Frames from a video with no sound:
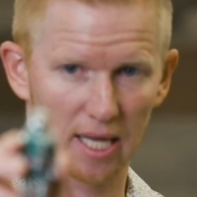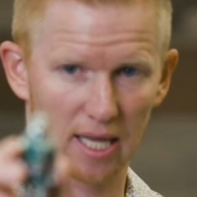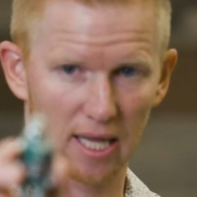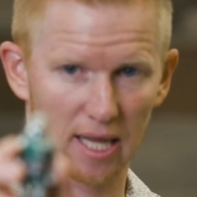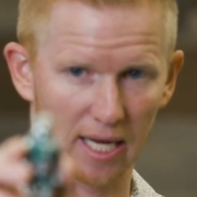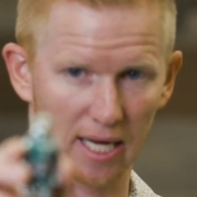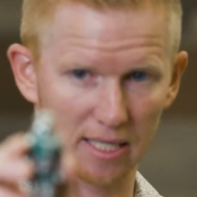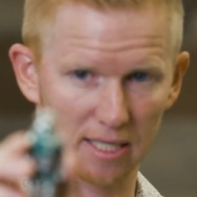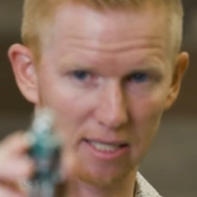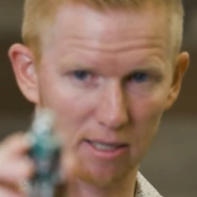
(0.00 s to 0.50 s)

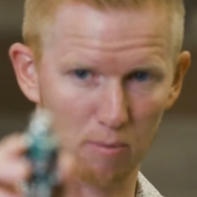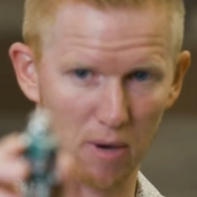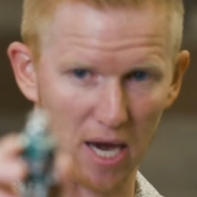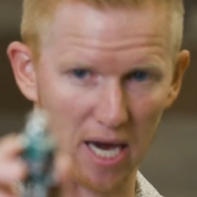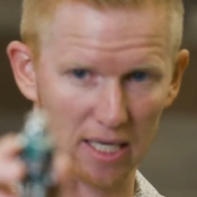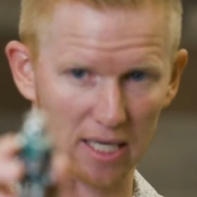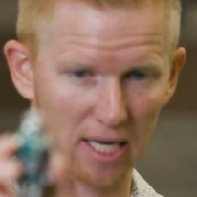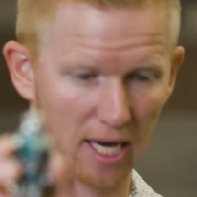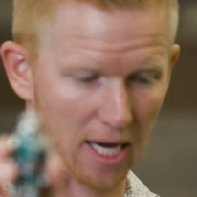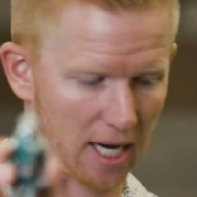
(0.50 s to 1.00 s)
That's the
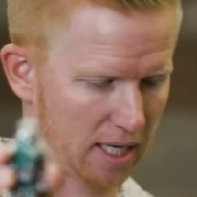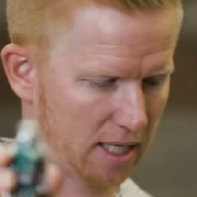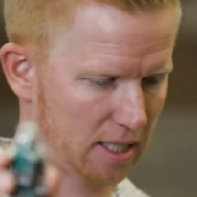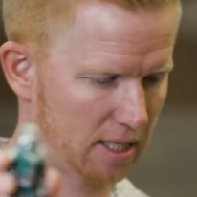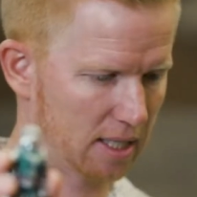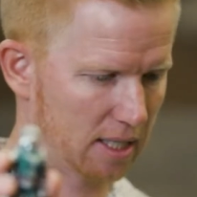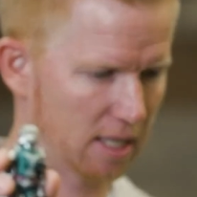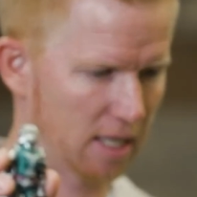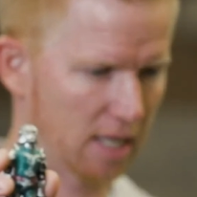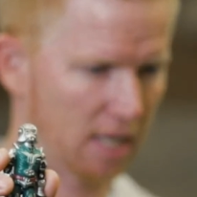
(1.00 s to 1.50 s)
bad guy,
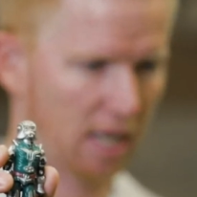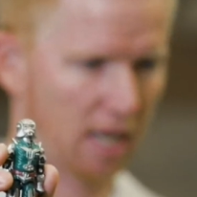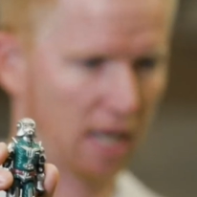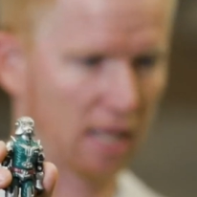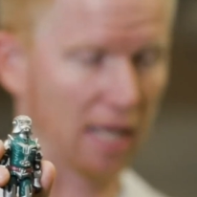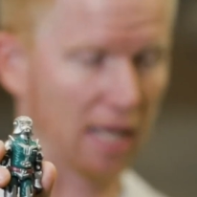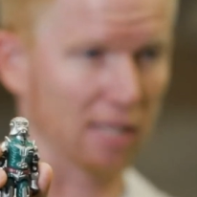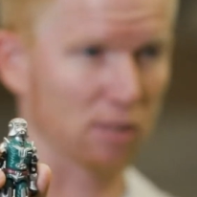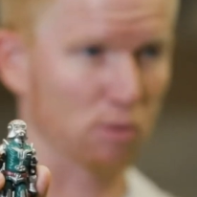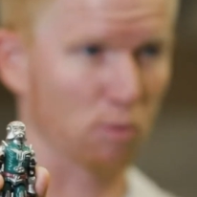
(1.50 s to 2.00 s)

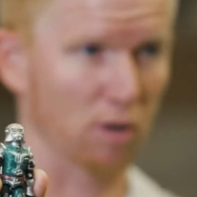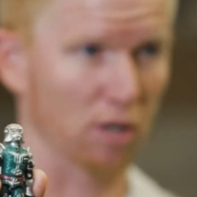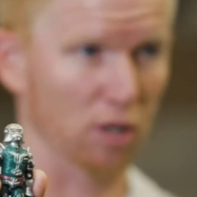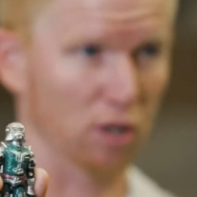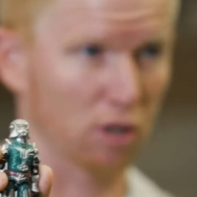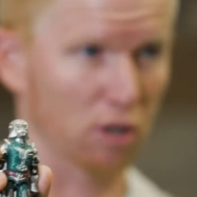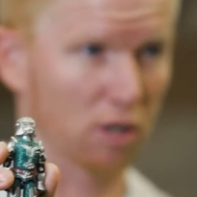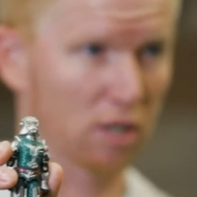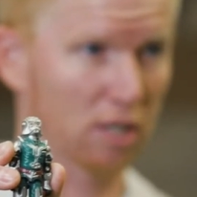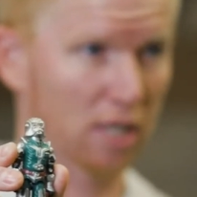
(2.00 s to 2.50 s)
and that's one of
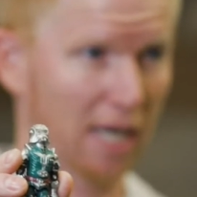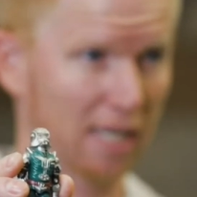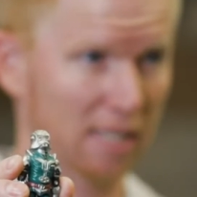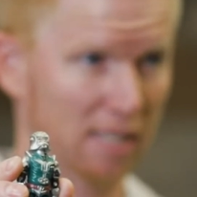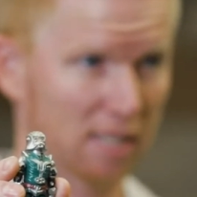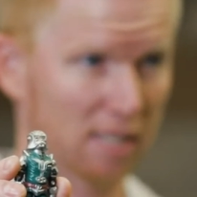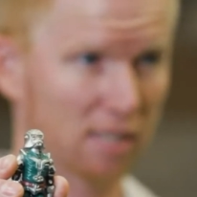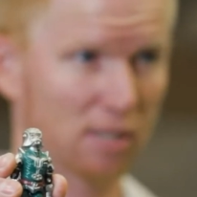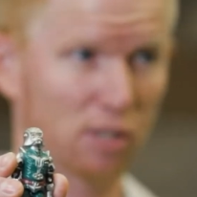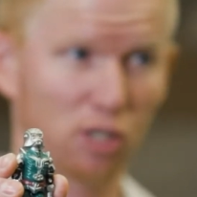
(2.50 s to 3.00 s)
the good guys.
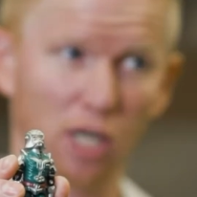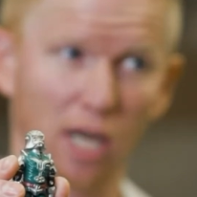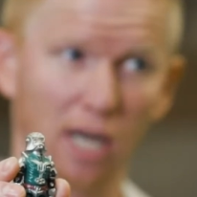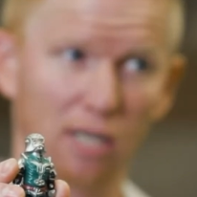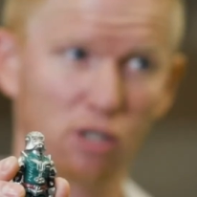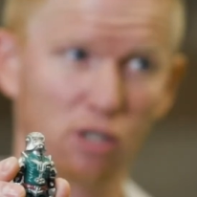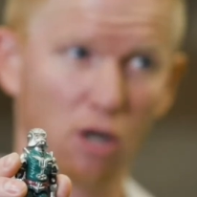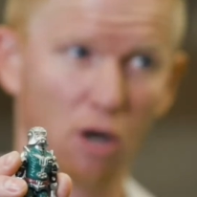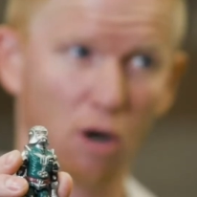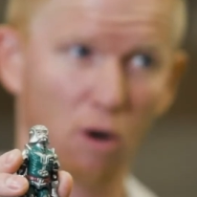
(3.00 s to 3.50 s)
This is
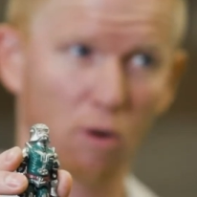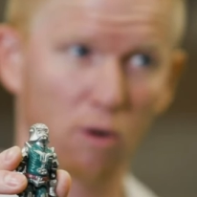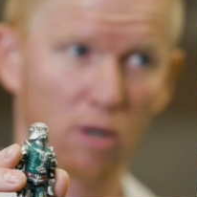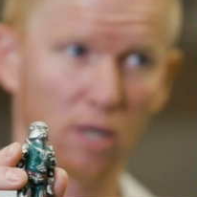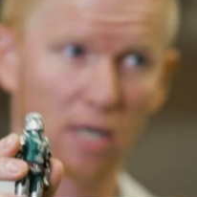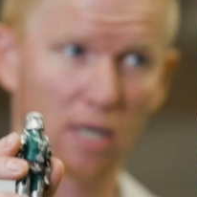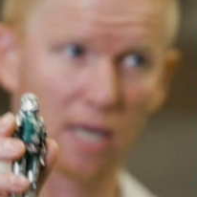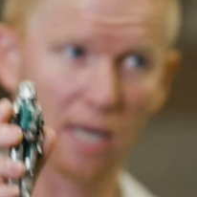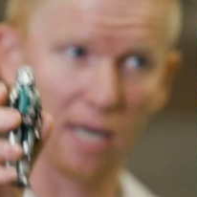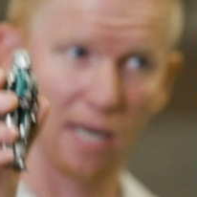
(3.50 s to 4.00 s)
G.I. Joe,
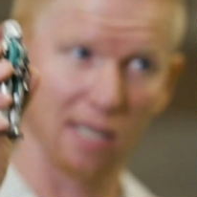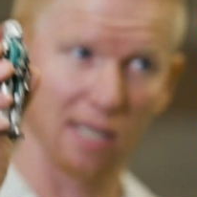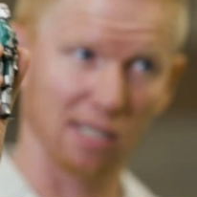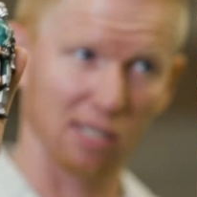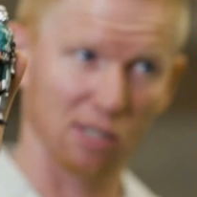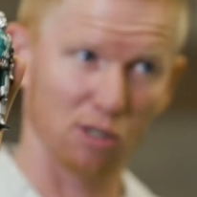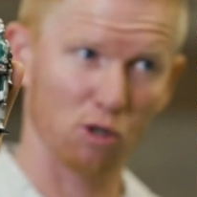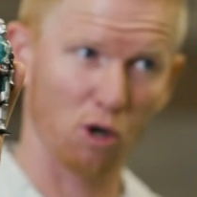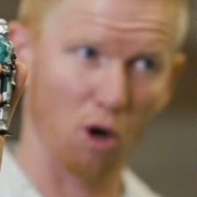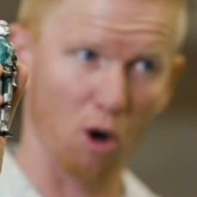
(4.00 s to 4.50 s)
and
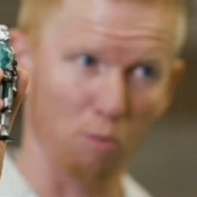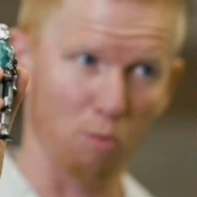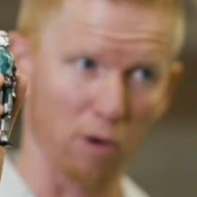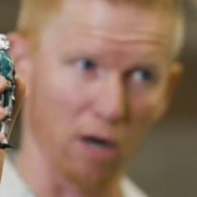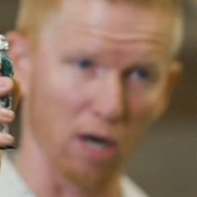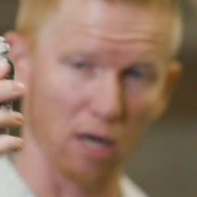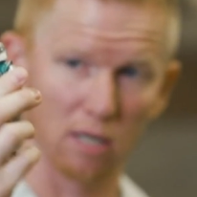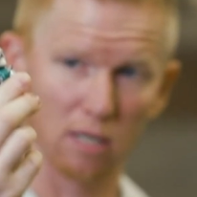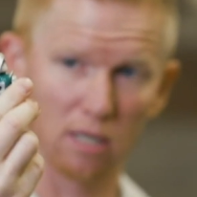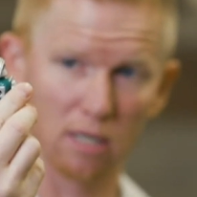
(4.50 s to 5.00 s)
this is
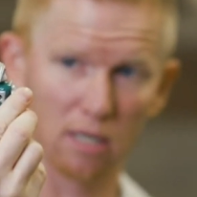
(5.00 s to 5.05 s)
Cobra.